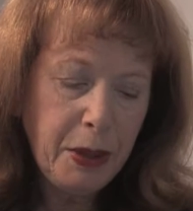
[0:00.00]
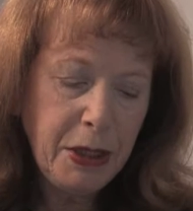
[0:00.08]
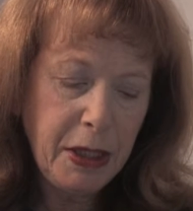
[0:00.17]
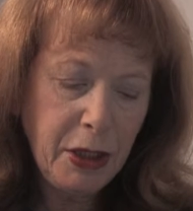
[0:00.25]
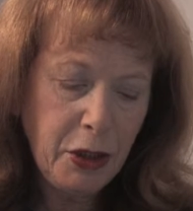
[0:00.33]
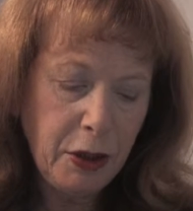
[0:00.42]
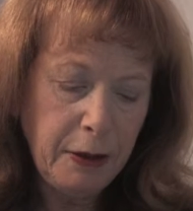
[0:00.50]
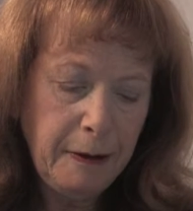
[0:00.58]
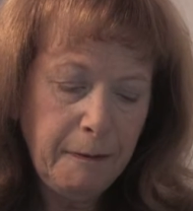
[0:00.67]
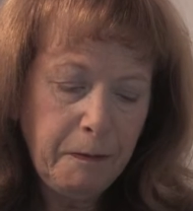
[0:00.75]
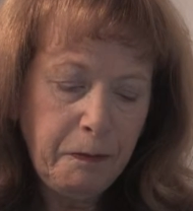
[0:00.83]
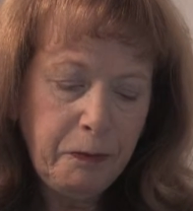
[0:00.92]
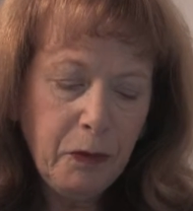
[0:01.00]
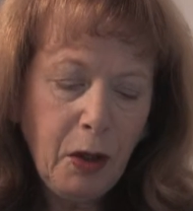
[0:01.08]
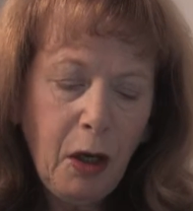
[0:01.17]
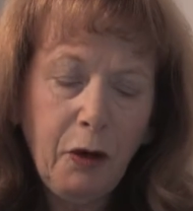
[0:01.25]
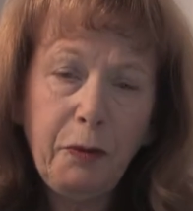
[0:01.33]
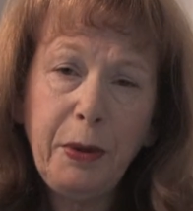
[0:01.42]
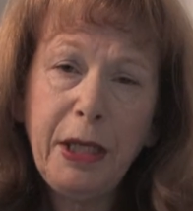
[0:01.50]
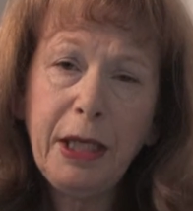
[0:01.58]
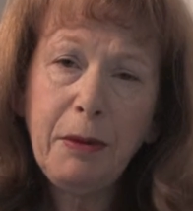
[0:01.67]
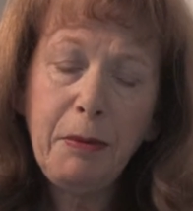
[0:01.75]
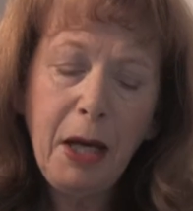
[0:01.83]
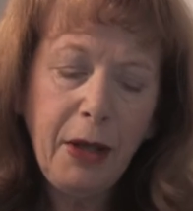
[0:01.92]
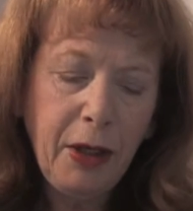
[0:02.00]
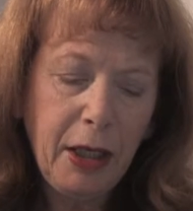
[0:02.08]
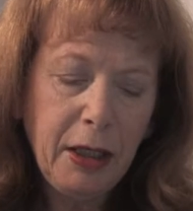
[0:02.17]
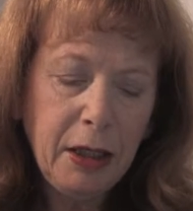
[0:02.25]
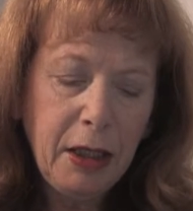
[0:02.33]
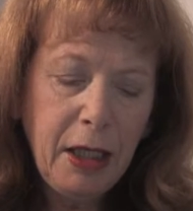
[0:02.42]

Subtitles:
position of being a mother